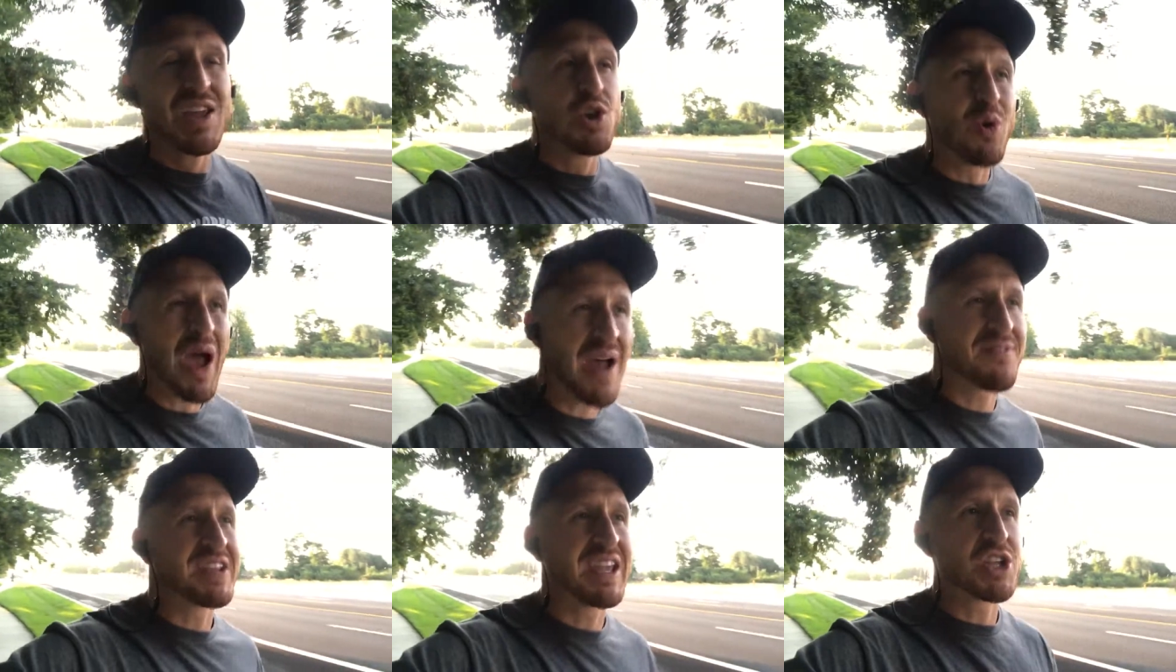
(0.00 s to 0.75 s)
You
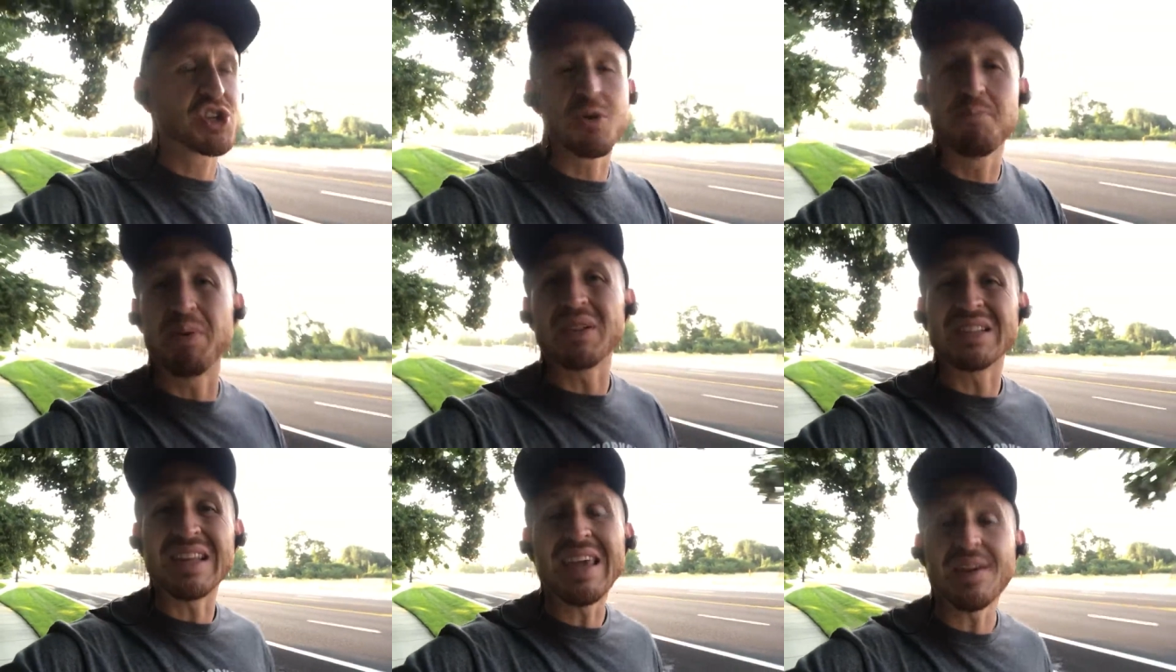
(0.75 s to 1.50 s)
have to get your
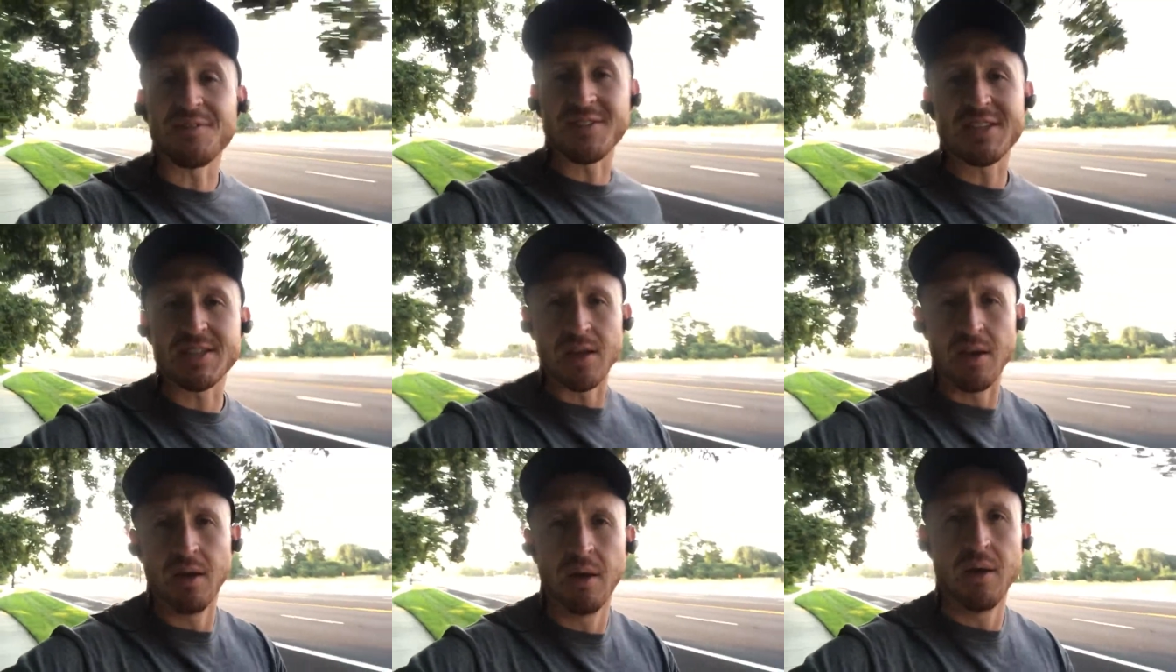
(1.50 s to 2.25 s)
beliefs
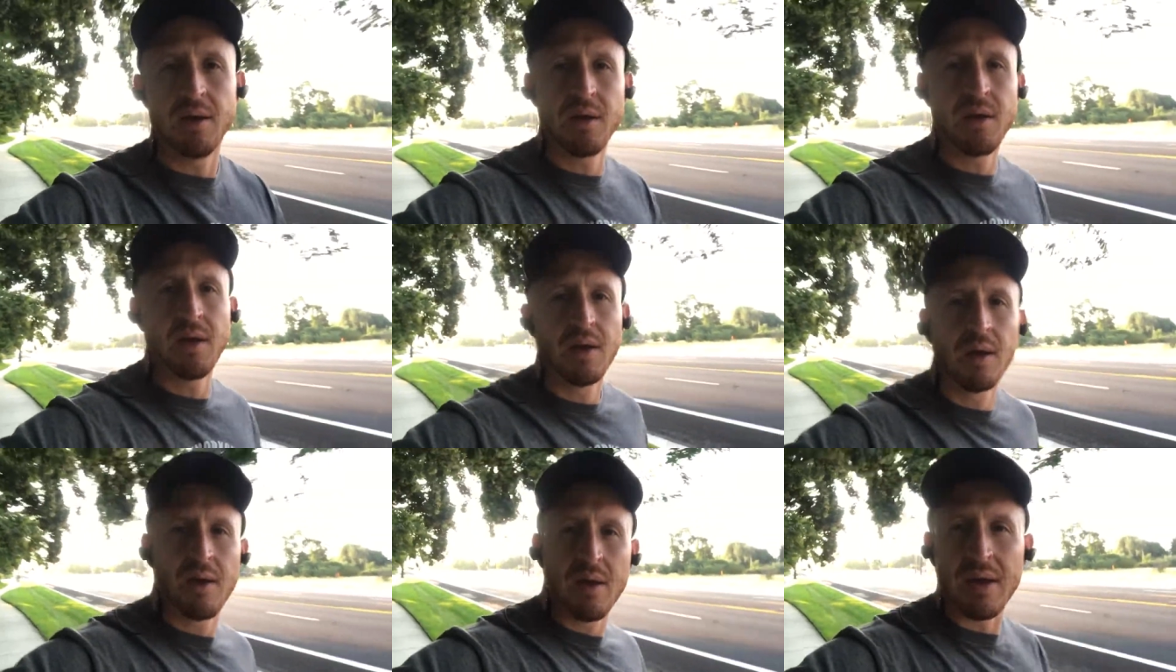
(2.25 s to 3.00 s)

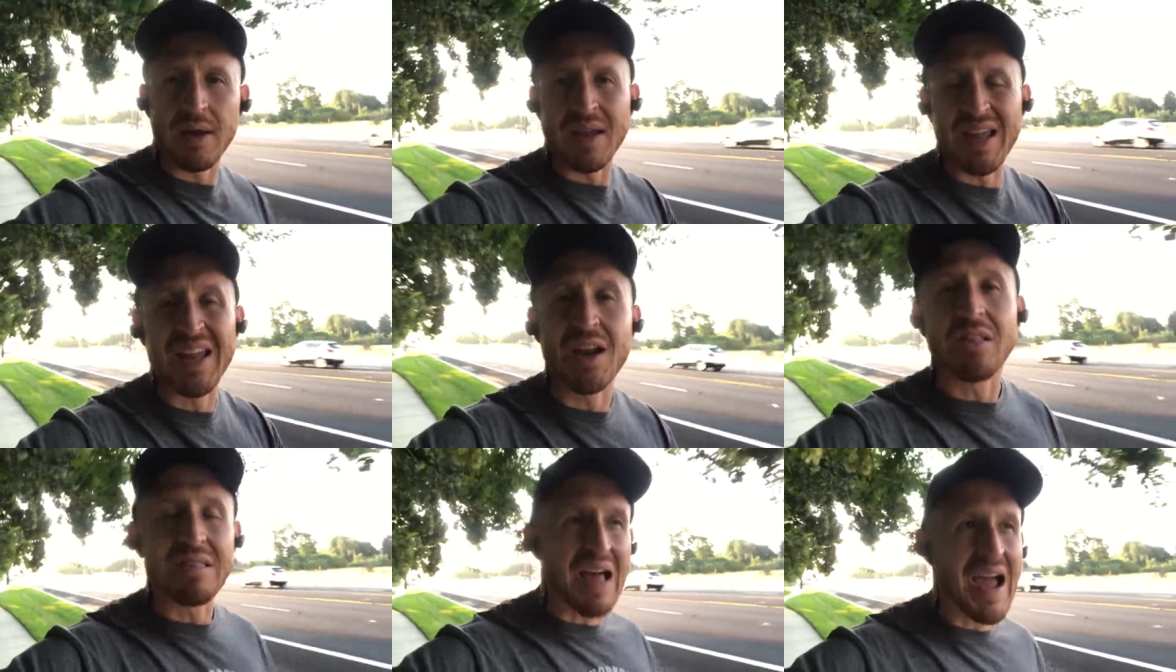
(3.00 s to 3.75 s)
in
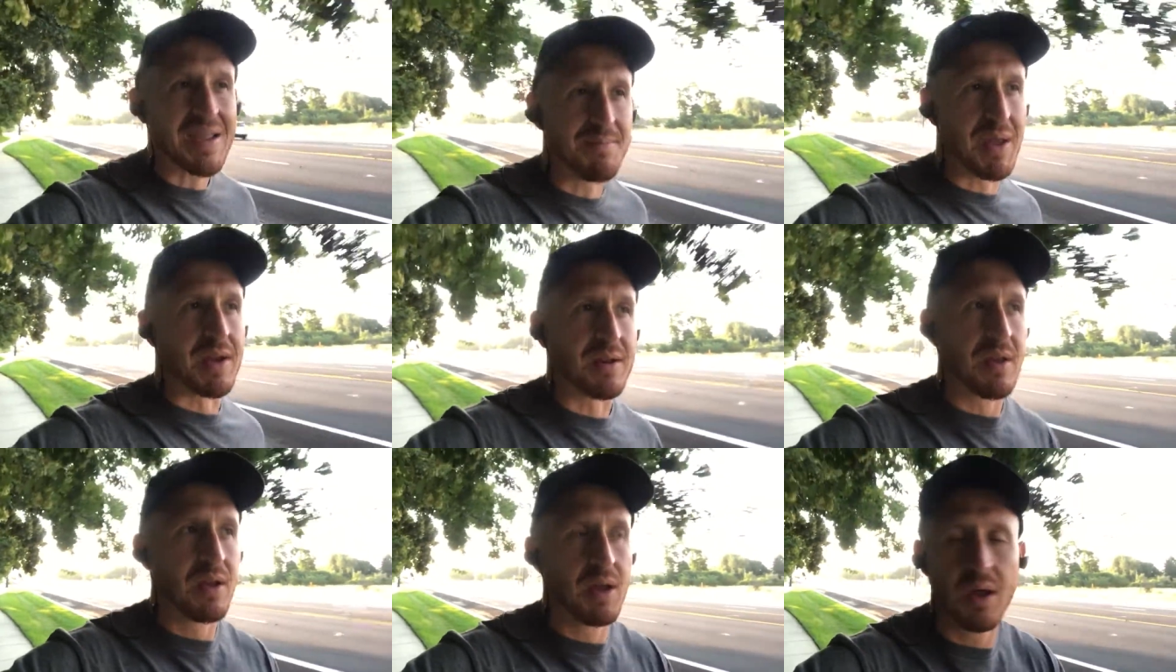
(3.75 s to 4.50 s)
alignment
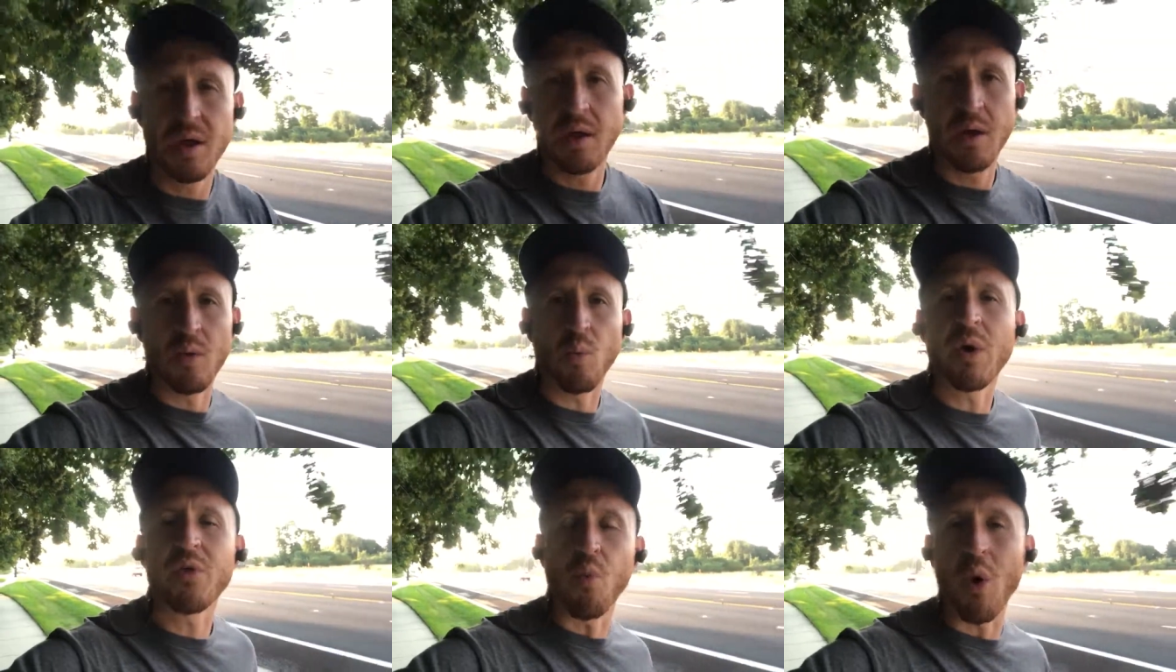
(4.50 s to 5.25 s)

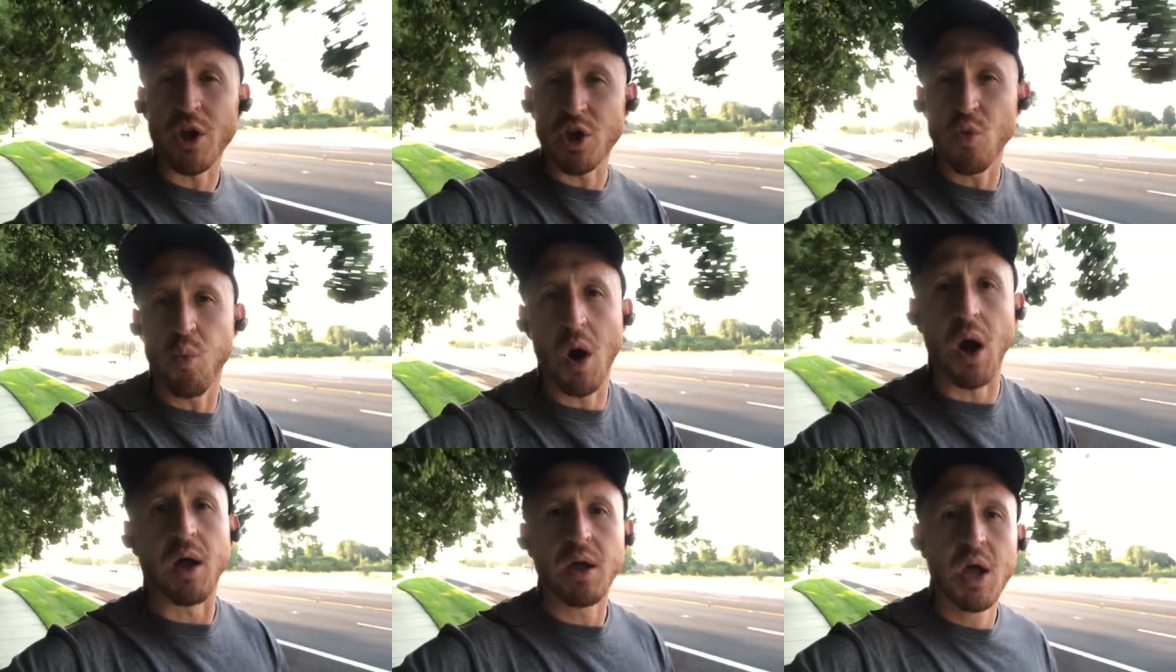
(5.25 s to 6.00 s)
with what you
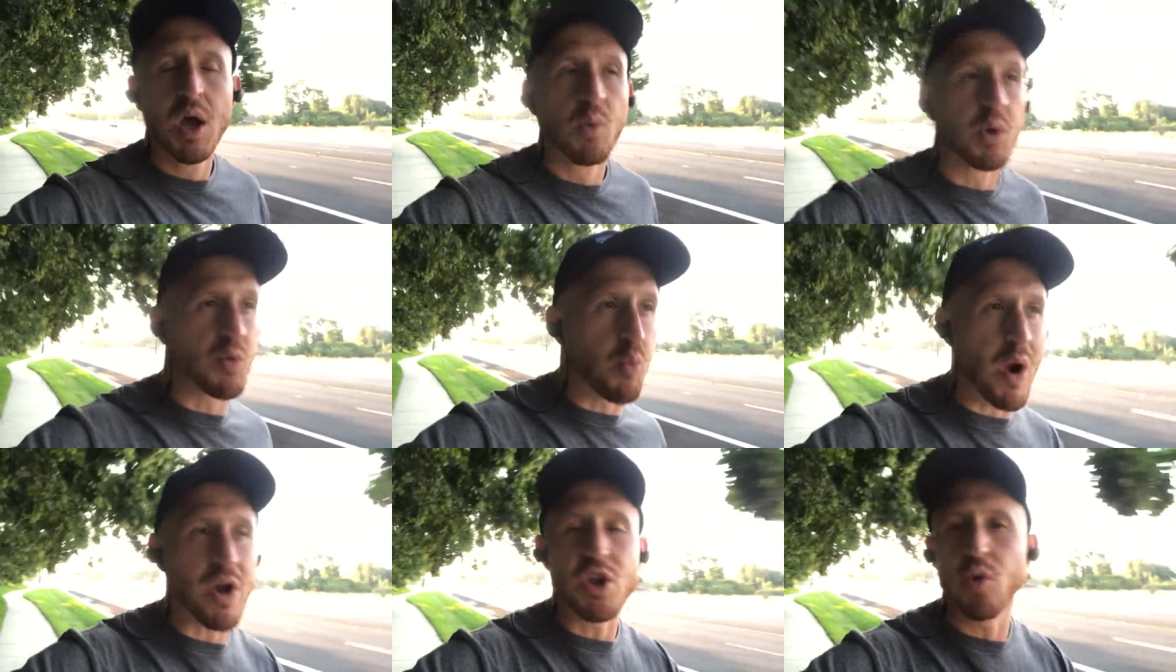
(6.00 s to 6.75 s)
want, with
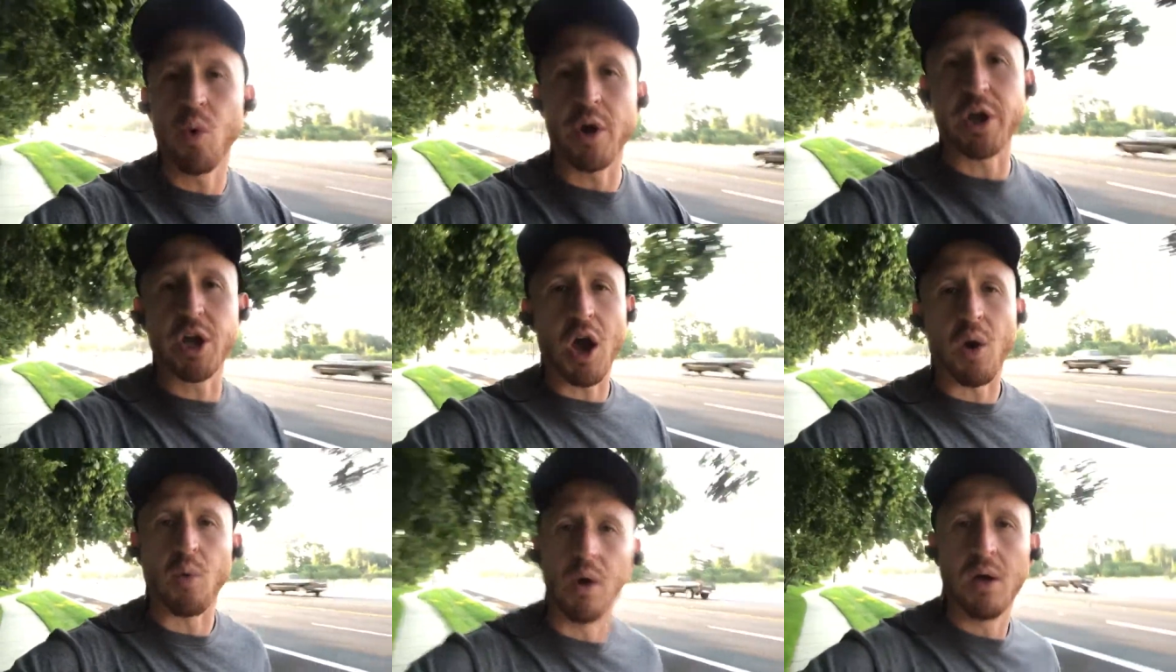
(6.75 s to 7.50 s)
where you want to
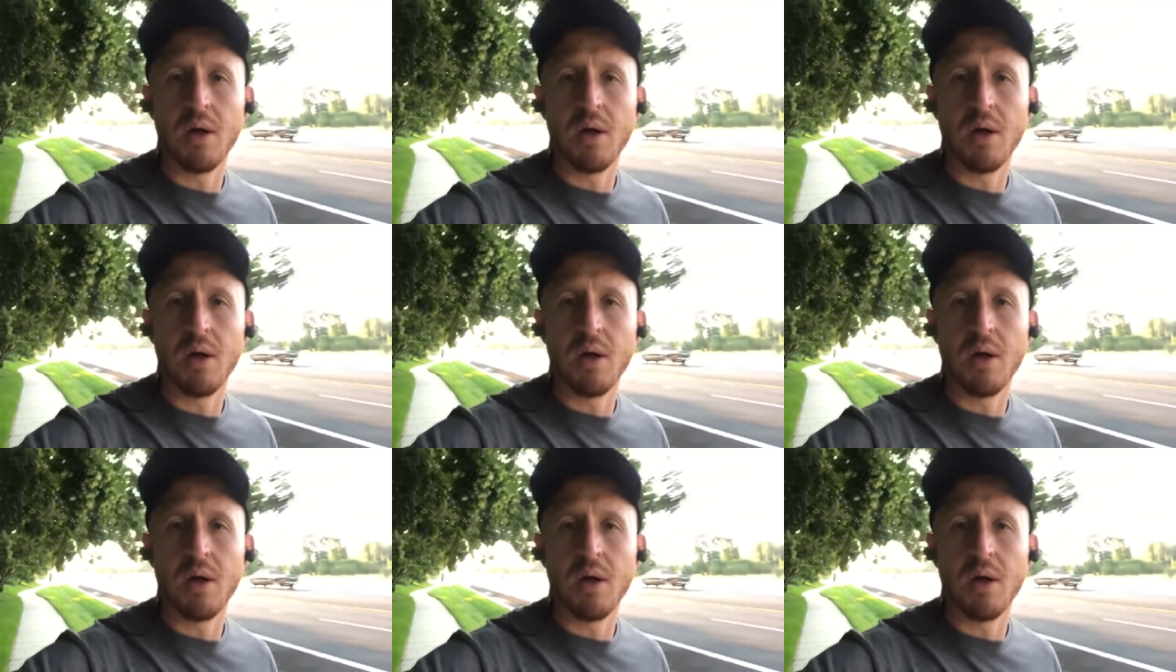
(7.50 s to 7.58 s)
go.